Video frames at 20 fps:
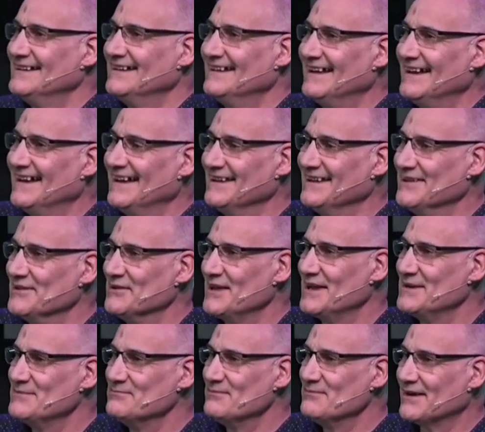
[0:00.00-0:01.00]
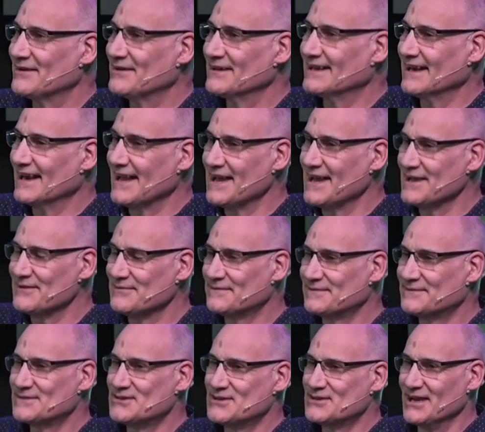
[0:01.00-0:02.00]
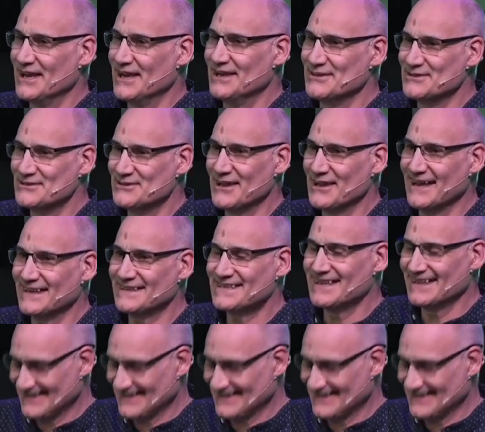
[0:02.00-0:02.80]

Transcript: And then married life changed that.